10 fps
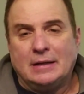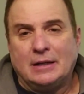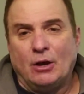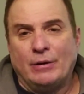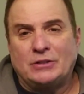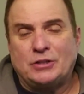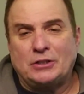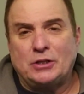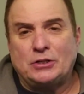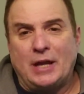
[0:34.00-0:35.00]
You know, it's
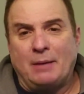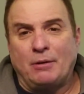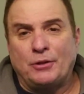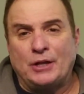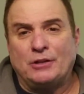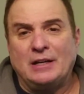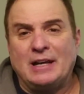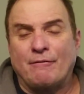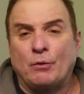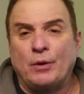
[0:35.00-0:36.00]
such a shame to think that he
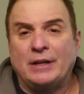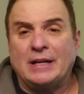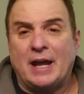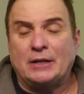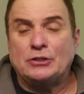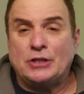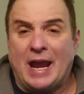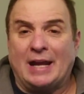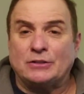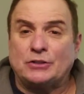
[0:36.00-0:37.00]
never really got a
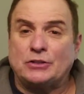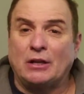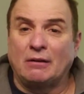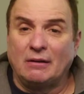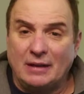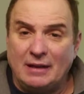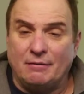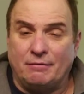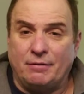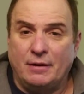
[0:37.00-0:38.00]
chance to
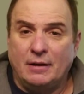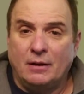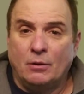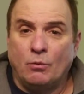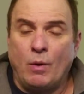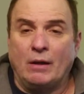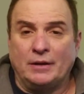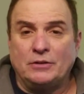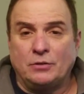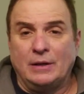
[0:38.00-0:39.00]
live well
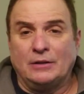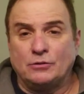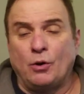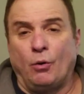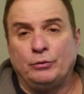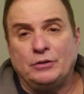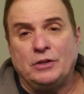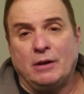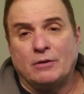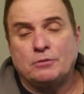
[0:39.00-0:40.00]
into his golden
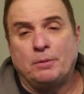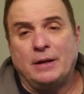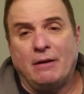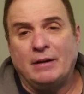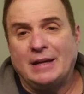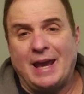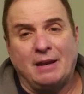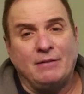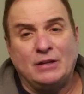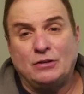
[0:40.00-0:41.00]
years, but Harry
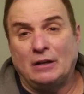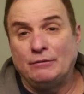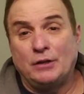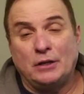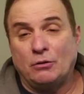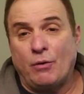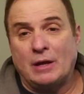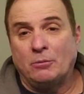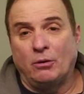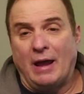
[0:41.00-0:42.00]
Canavesi lived an
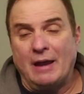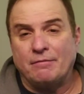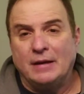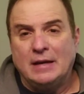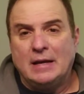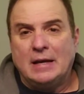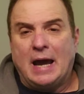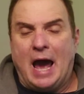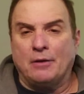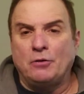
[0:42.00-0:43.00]
incredible life.
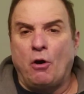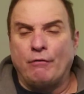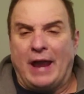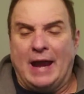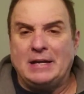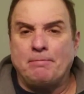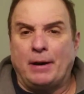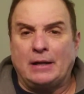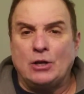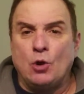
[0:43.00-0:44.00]
I don't know of
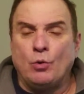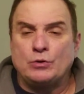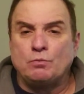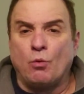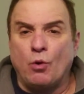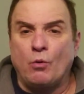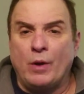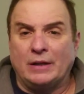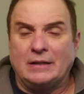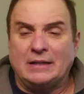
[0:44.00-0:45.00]
anybody who was more
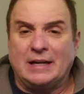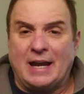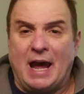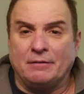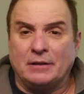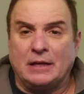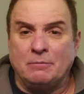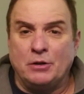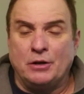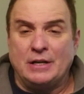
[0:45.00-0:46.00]
willing to get out in the
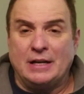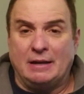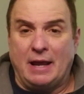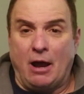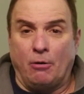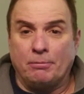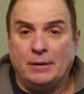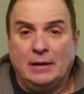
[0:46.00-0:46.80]
community and help.